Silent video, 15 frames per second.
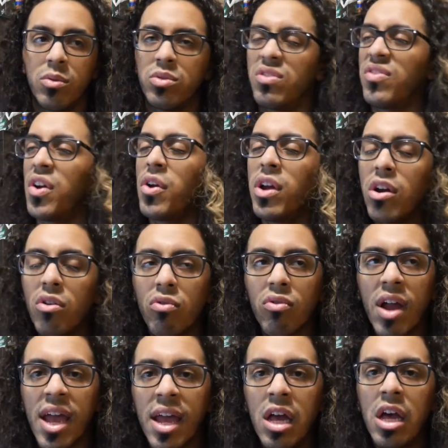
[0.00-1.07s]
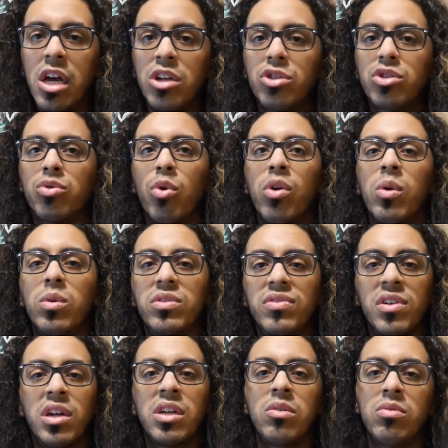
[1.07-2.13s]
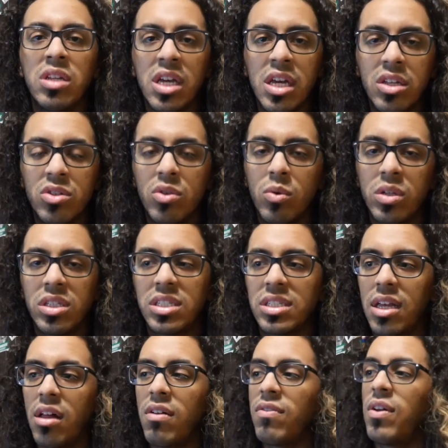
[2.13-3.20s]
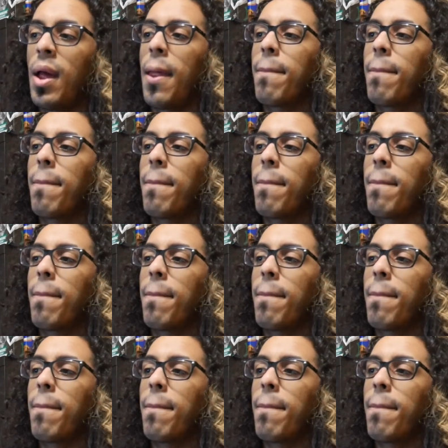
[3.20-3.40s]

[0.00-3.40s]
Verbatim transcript: It was a very great story, was very unique to itself